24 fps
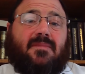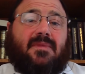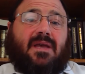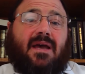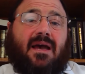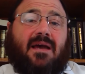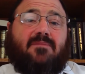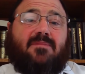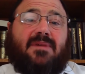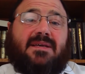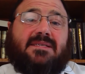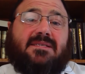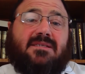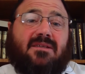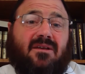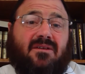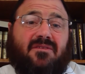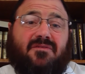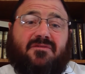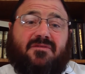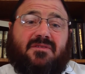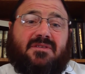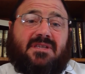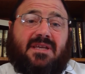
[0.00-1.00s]
I
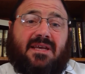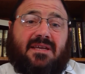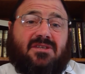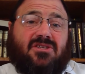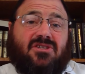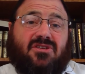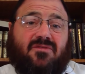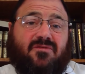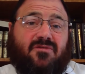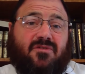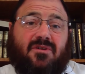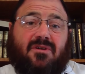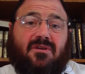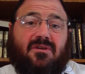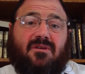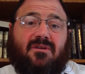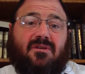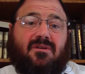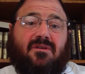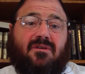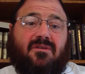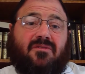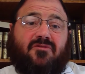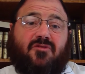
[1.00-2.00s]
myself sat Shiva
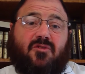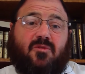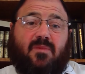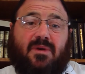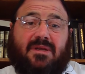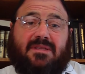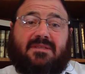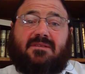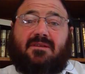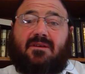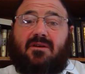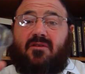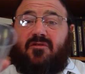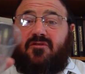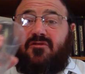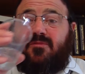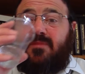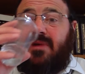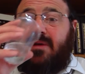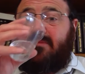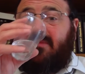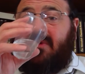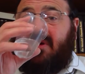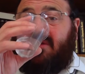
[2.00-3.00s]
a few months ago for
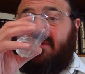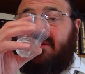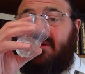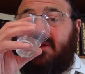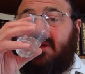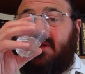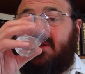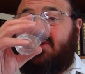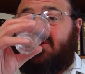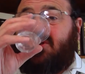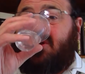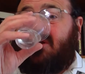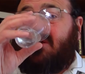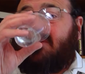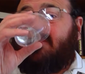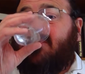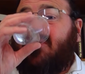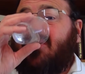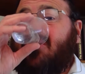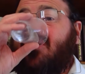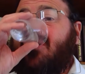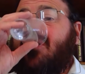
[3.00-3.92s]
my mother, Allah Shalom.